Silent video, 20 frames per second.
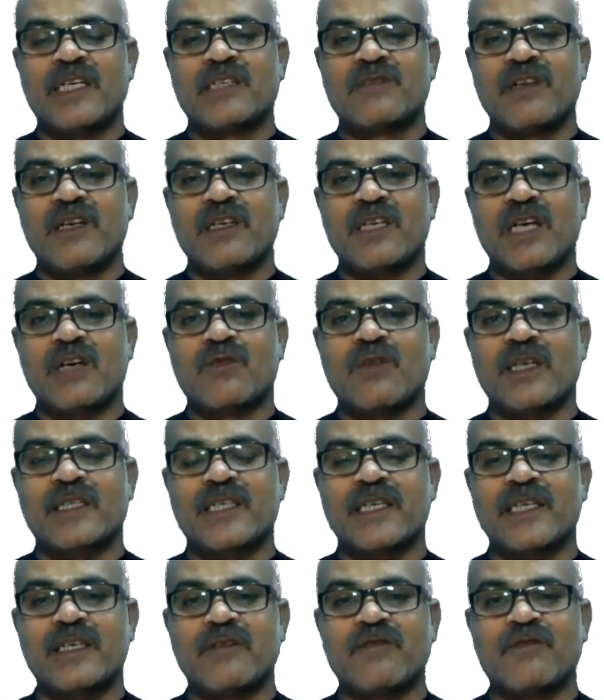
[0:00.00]
It will
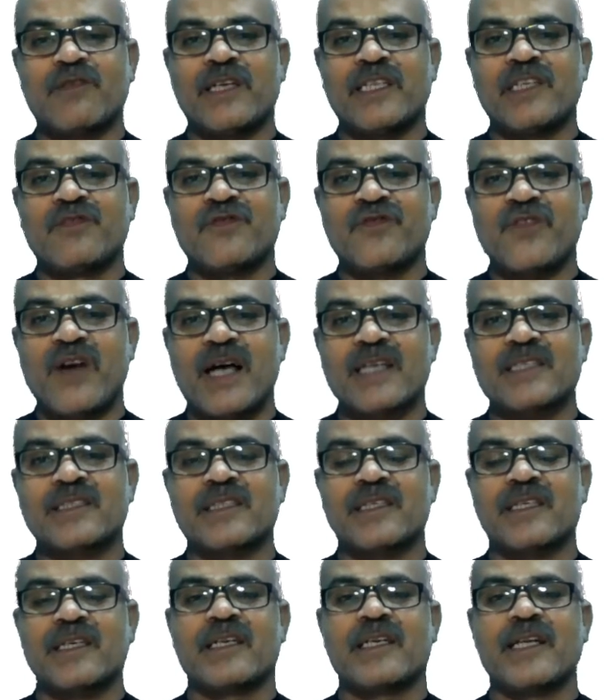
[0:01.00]
converted very
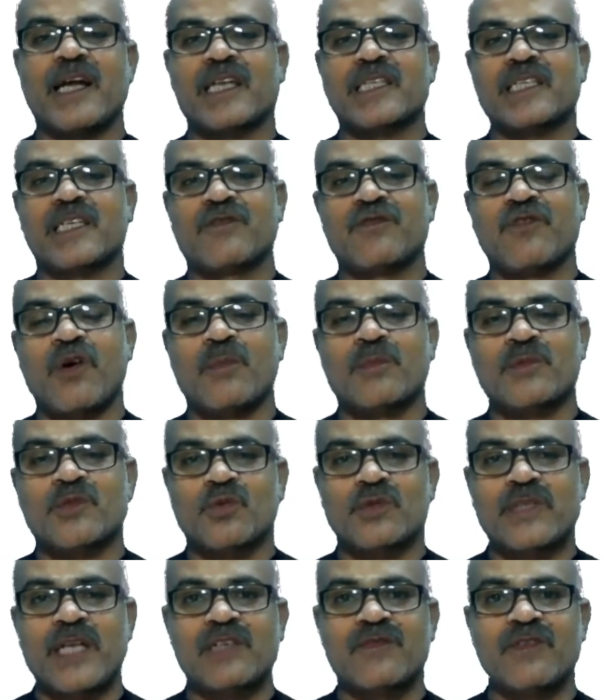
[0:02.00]
fast in active form.
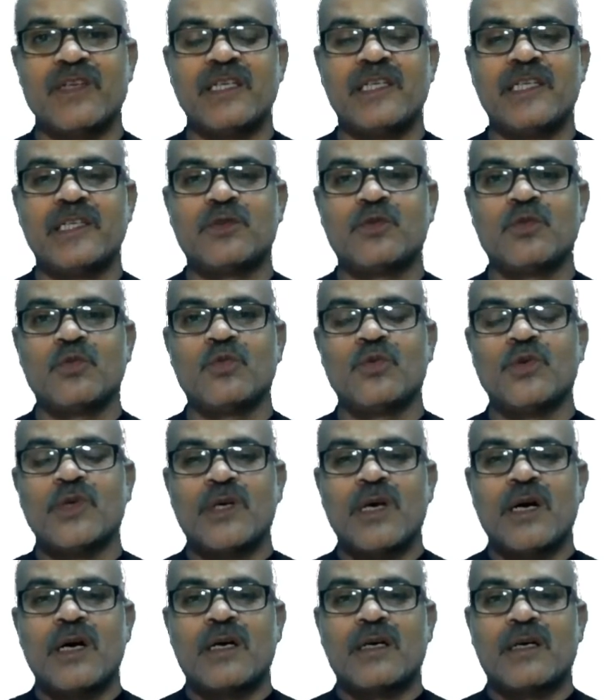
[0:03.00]
So that will lead to
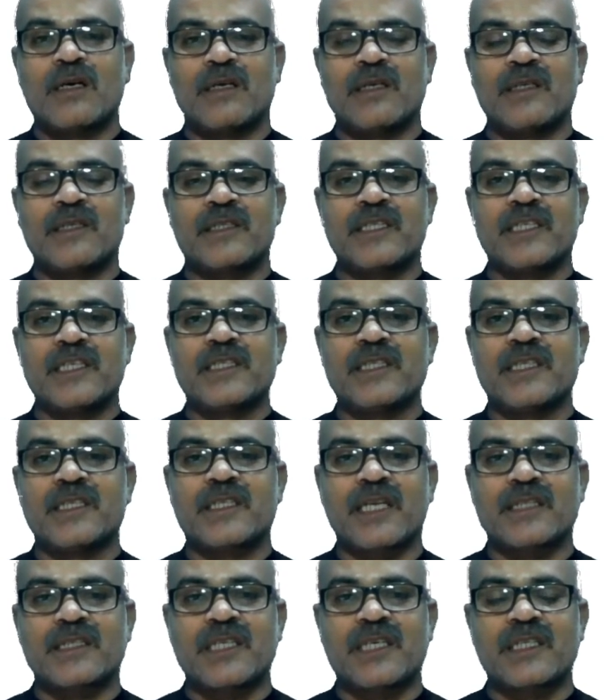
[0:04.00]
increase in
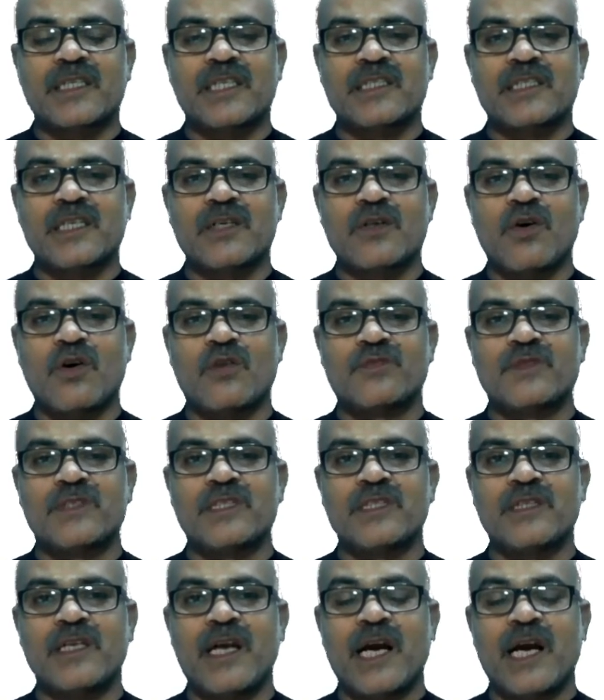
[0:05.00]
concentration of
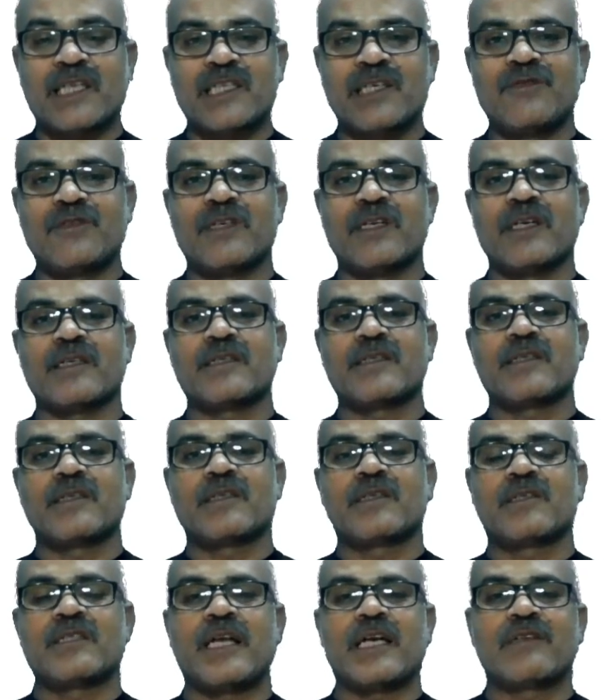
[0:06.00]
the active drug.
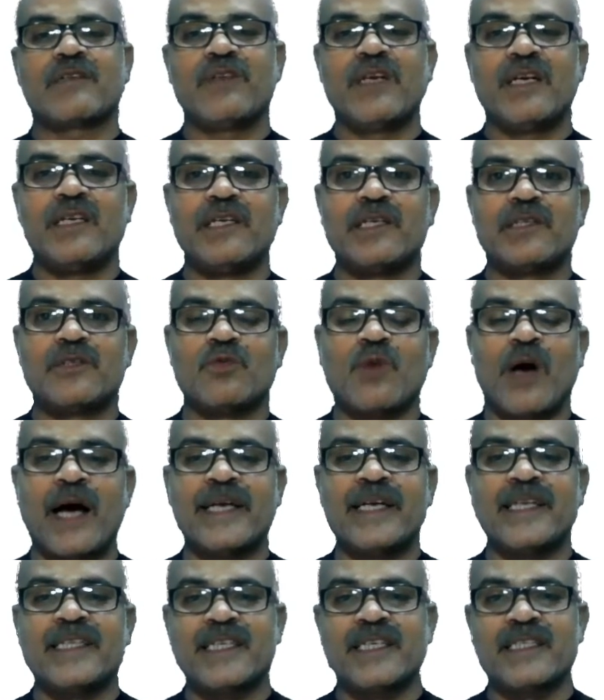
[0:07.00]
That will lead to
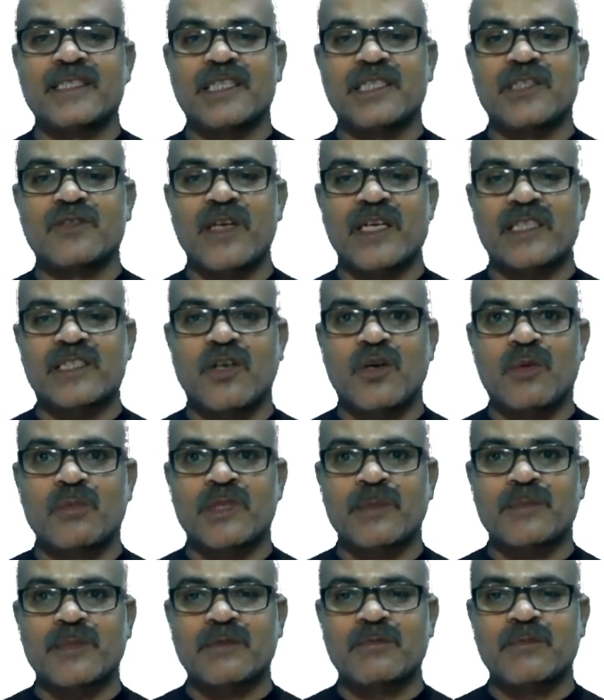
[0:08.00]
high intensity of action, or
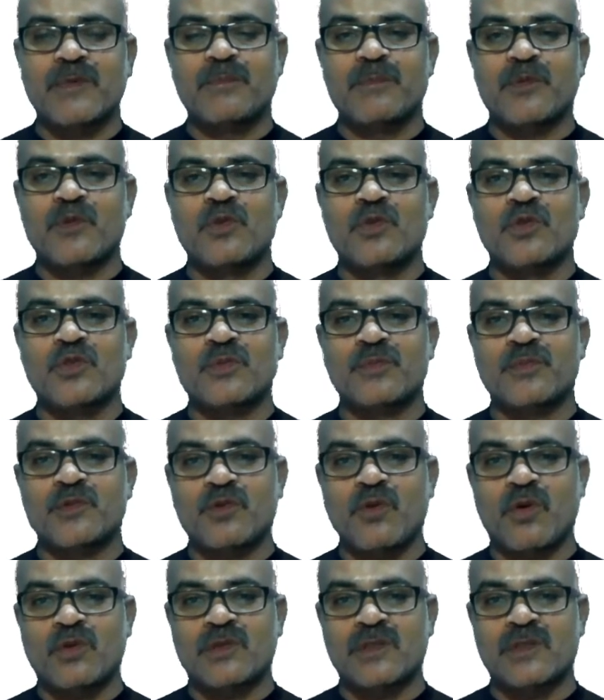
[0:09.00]
sometimes may produce
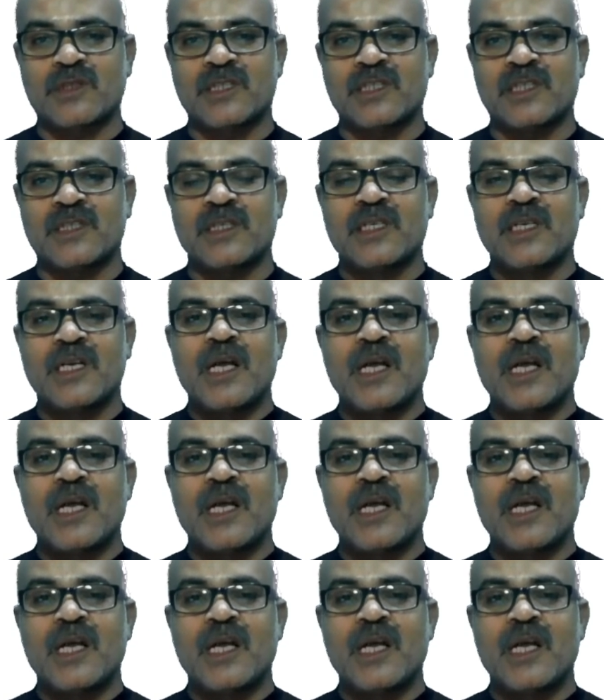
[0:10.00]
toxicity.